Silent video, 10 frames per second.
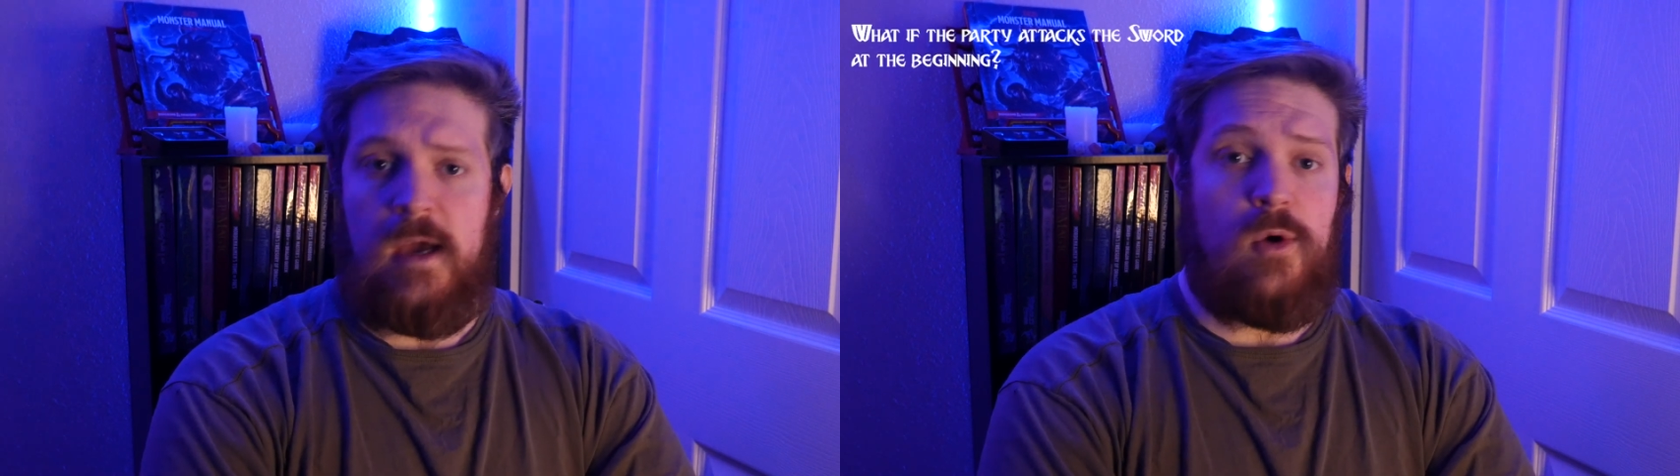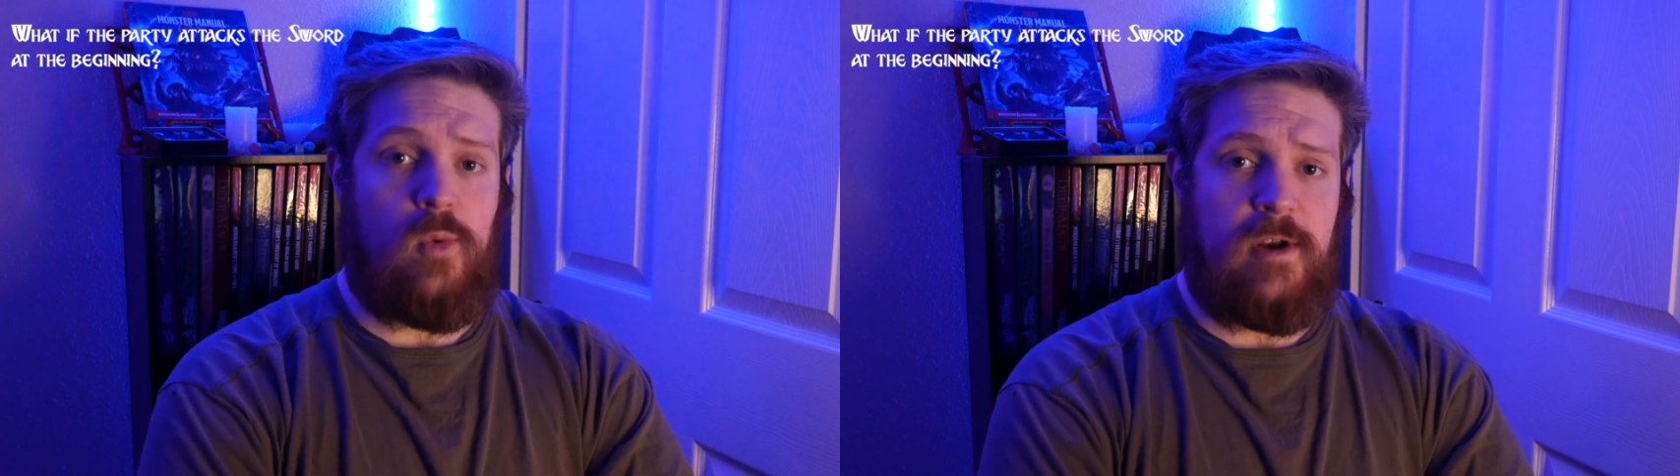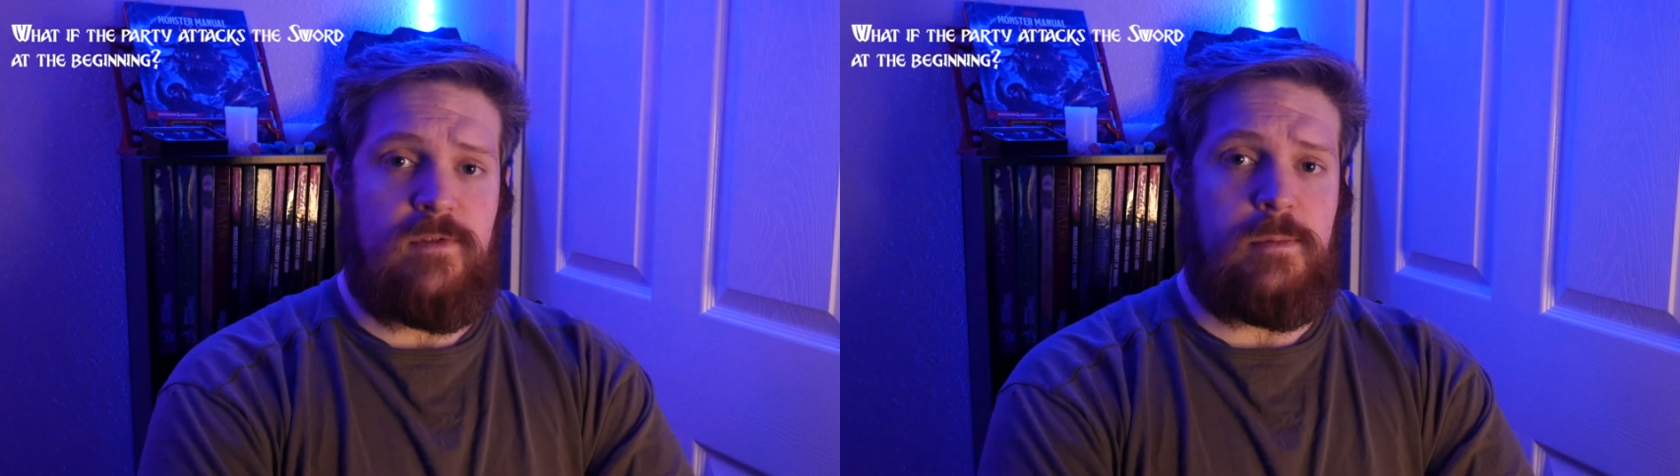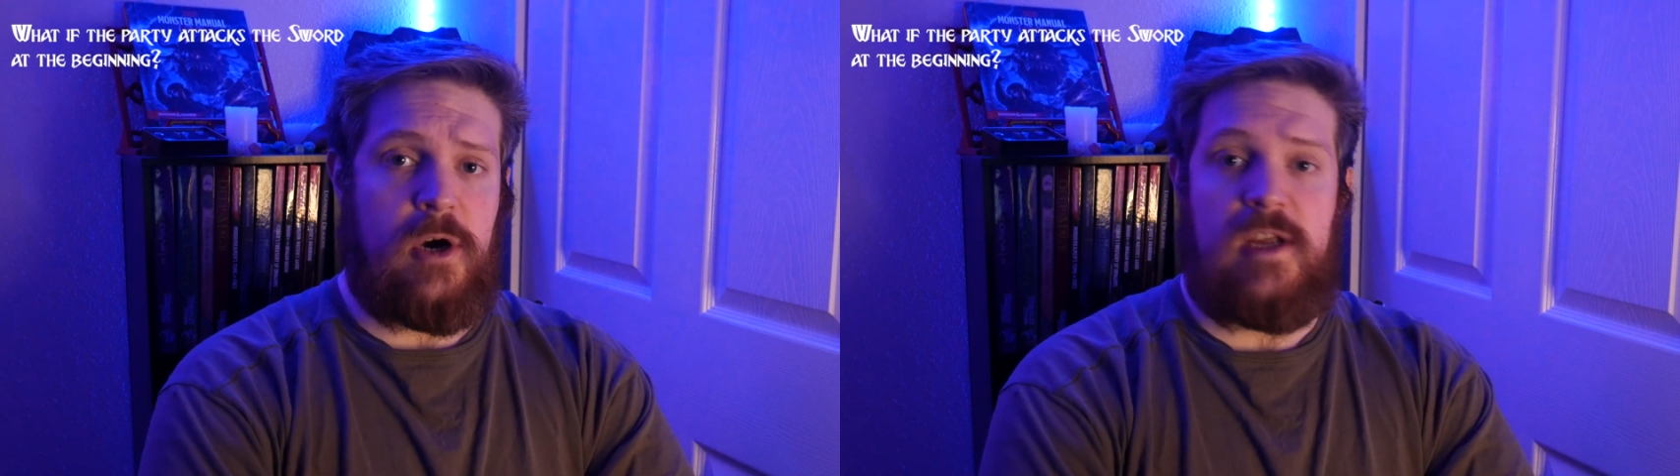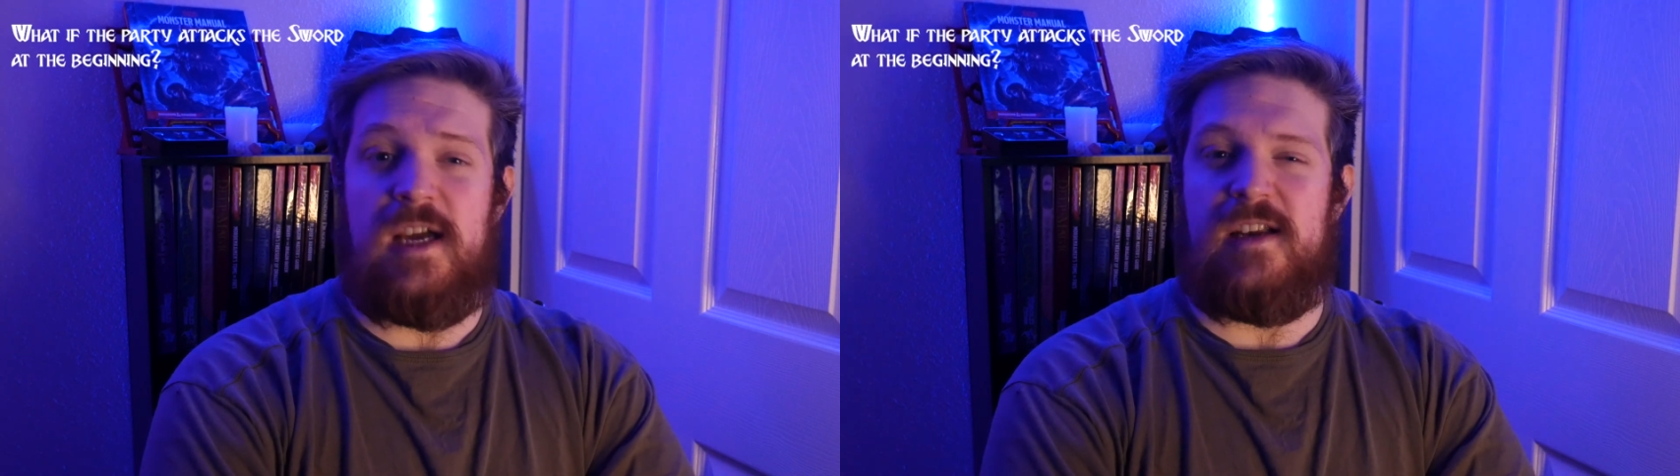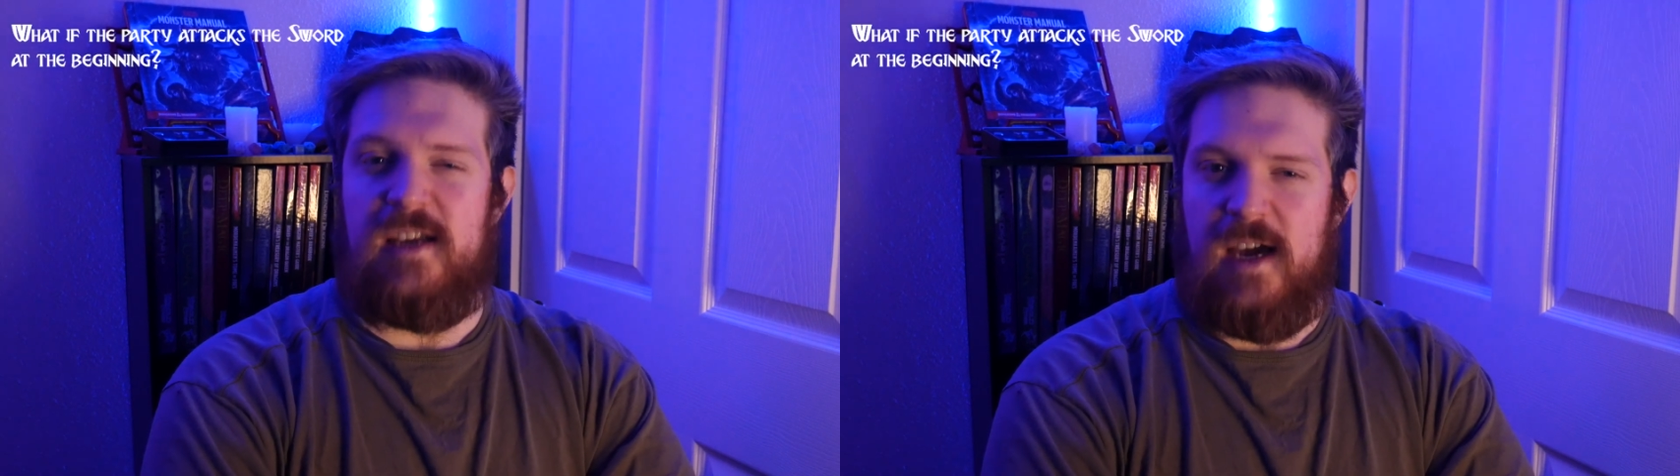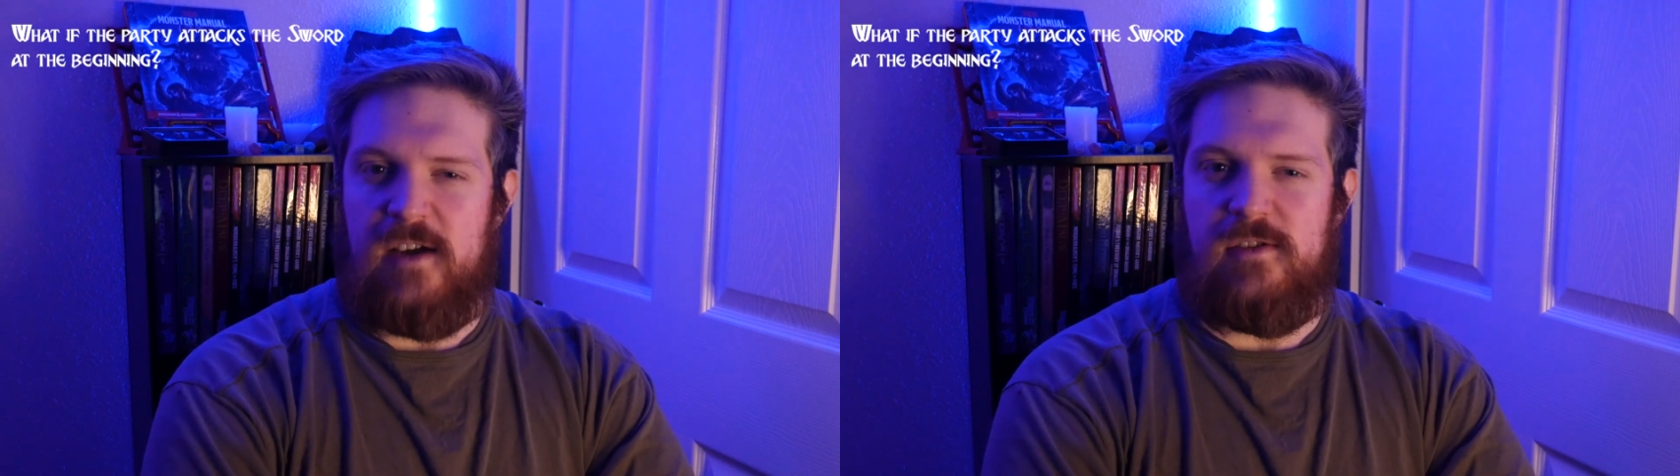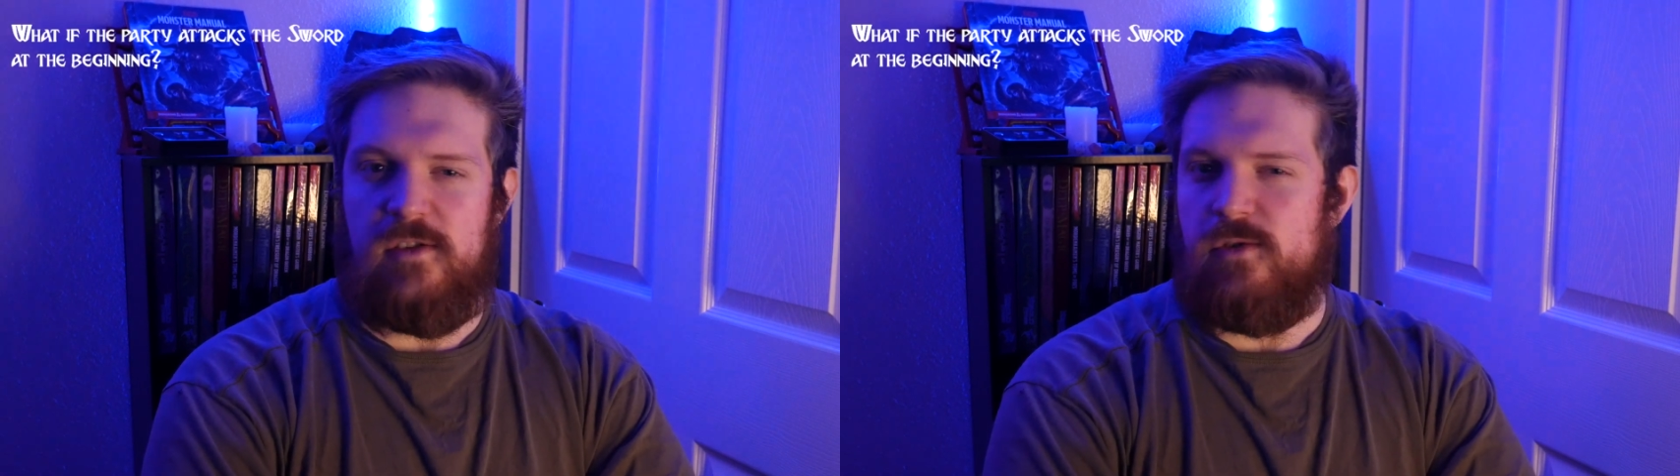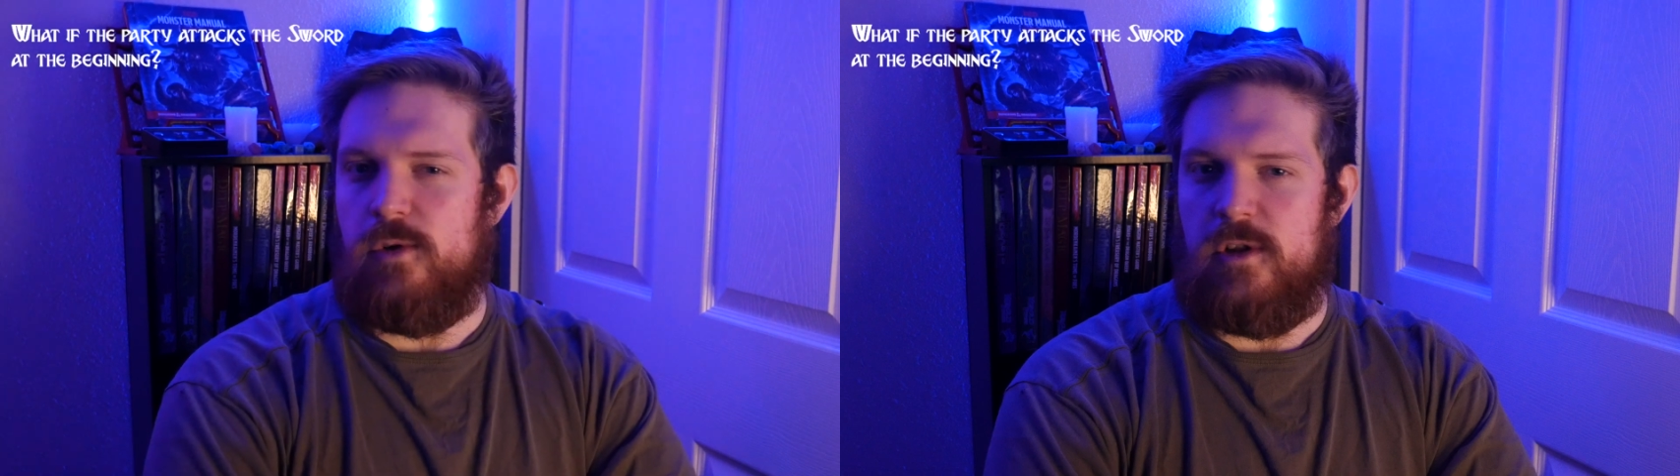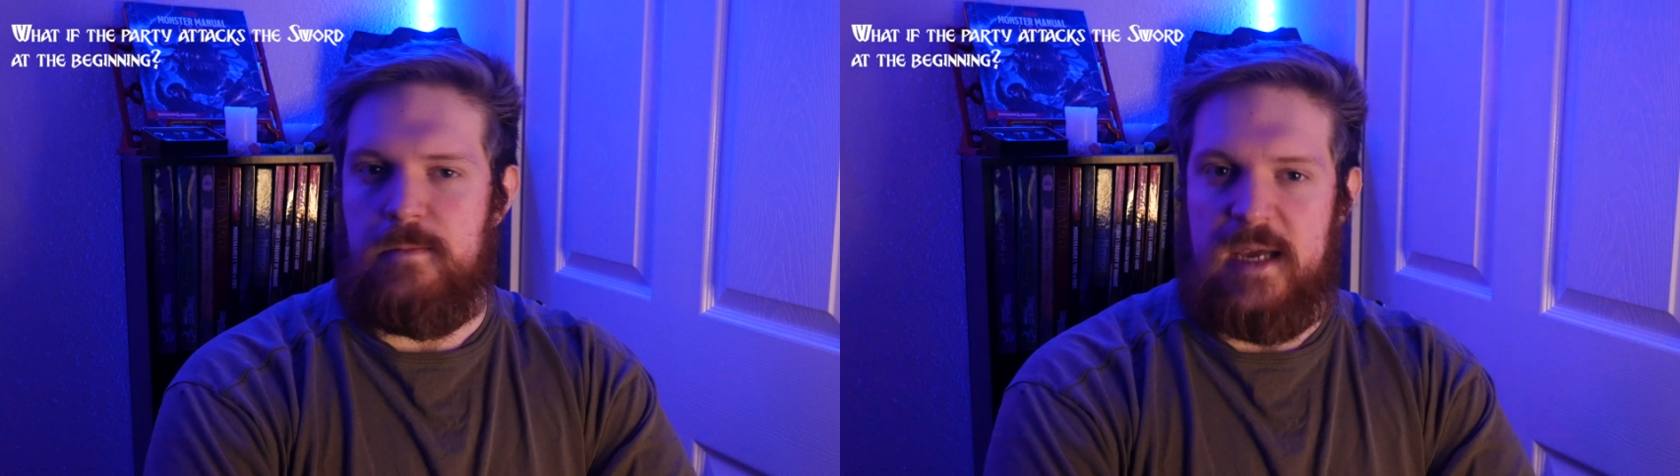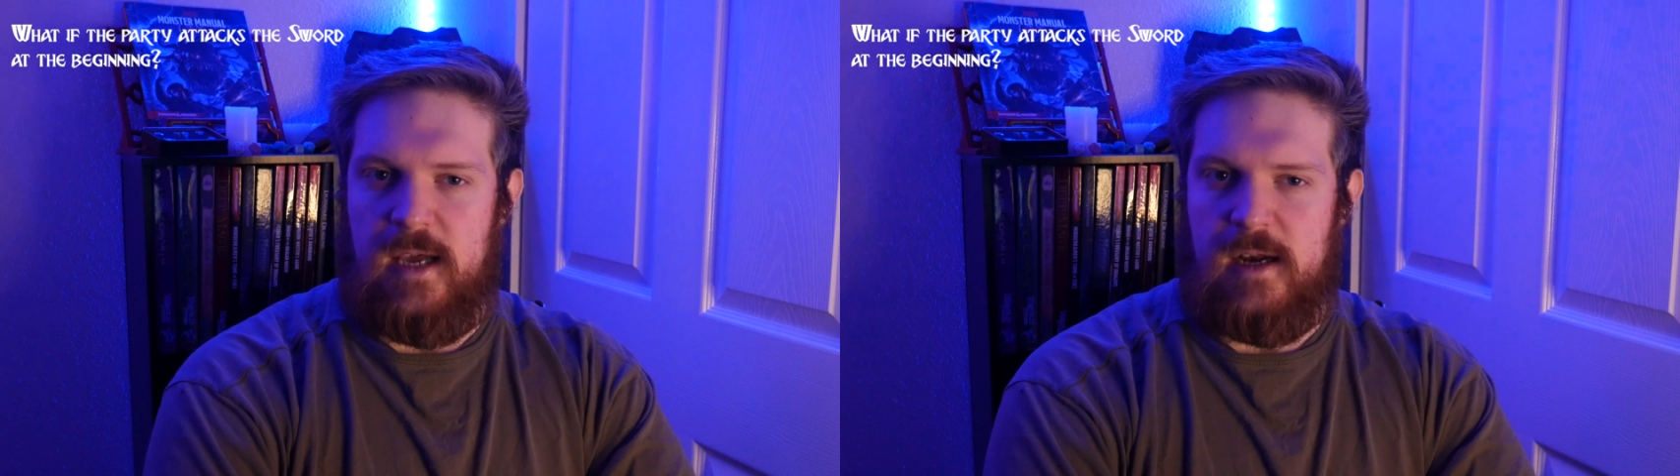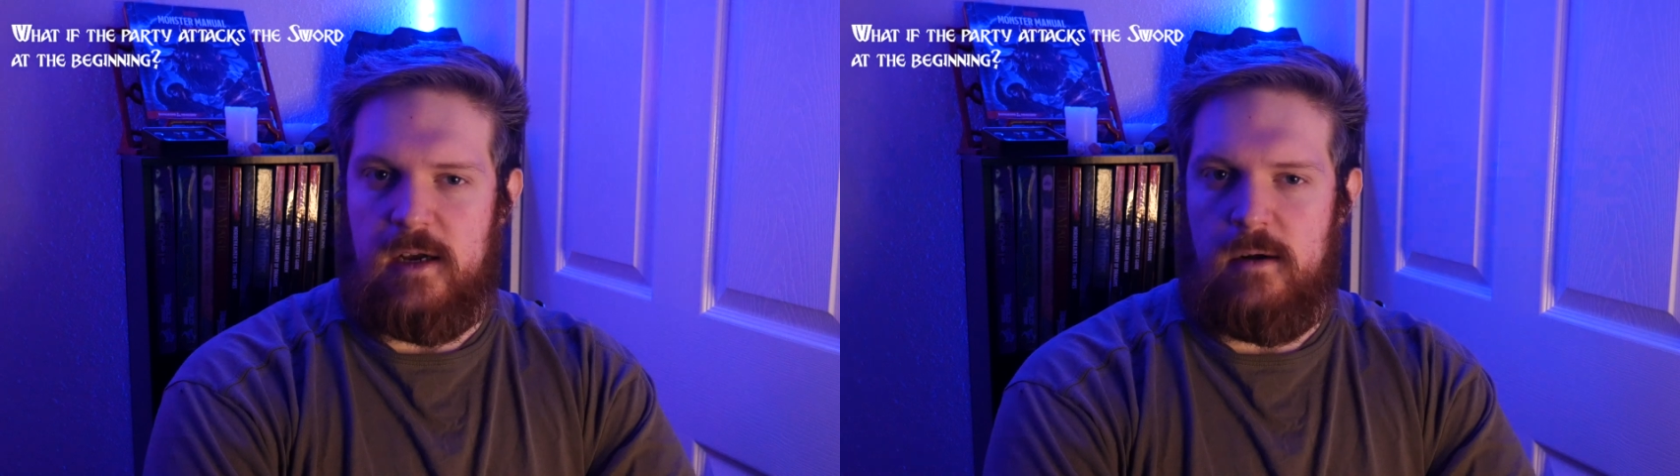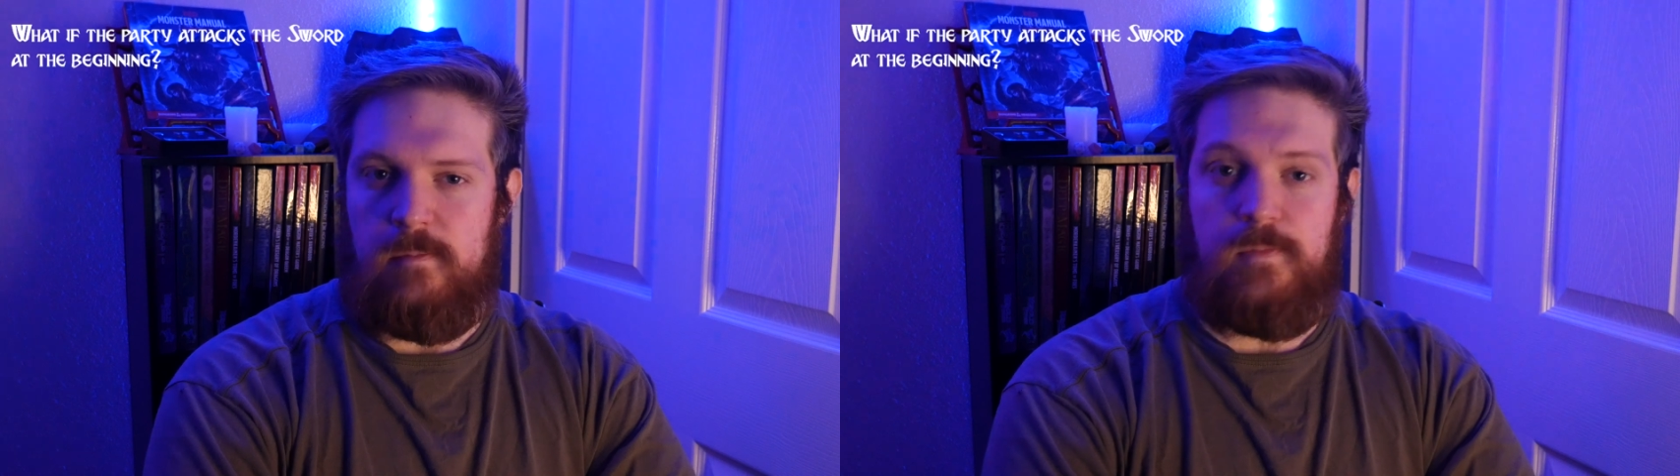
what if the party attacks the sword at the beginning?